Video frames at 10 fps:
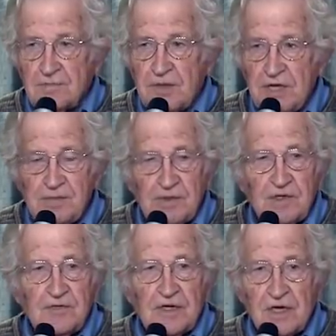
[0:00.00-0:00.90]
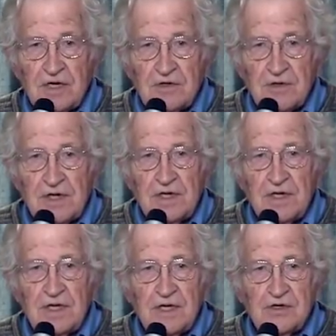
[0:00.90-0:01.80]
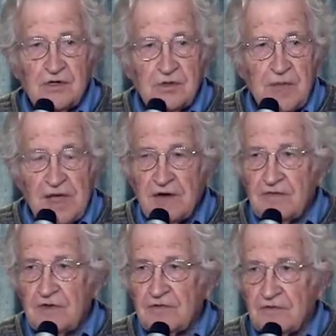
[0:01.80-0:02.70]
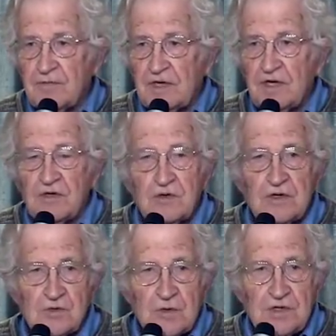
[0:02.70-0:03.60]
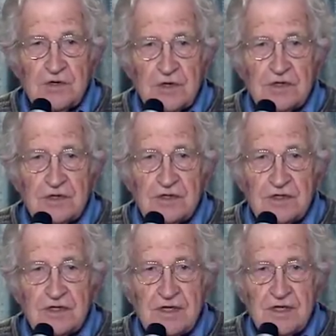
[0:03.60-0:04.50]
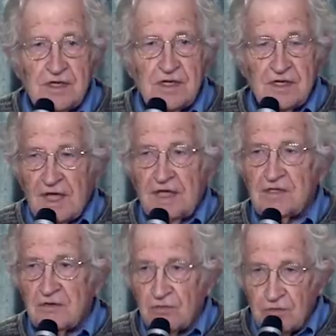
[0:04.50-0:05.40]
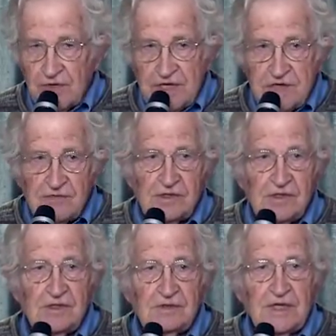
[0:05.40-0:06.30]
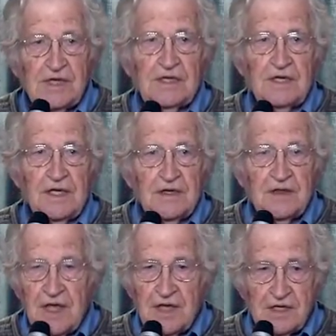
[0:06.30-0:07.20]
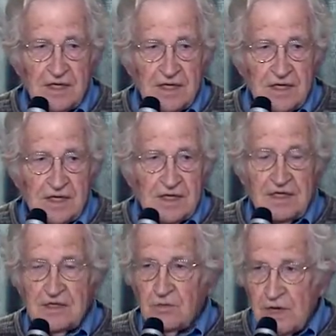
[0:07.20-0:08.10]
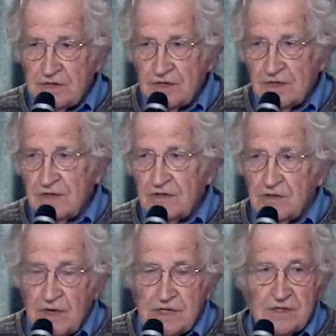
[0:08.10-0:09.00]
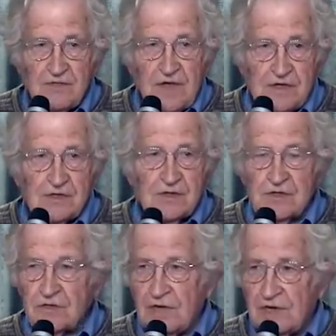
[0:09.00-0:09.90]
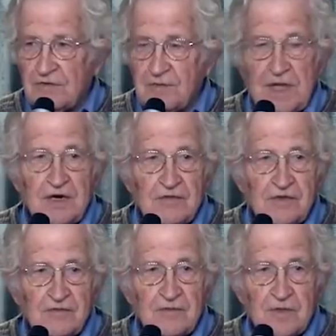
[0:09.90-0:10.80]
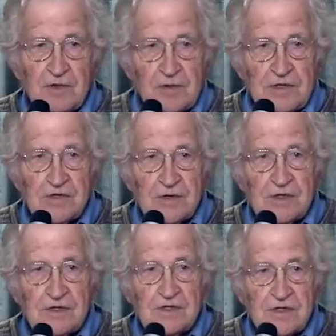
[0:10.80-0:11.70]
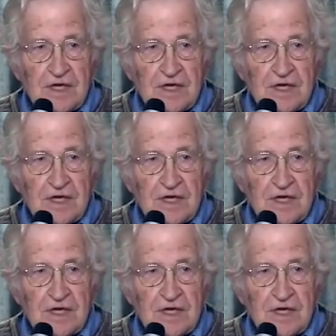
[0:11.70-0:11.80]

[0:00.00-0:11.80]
people of a country should benefit from the country's resources. That's evil. Can't allow that. It's Western and U.S. investors who have to benefit from their resources.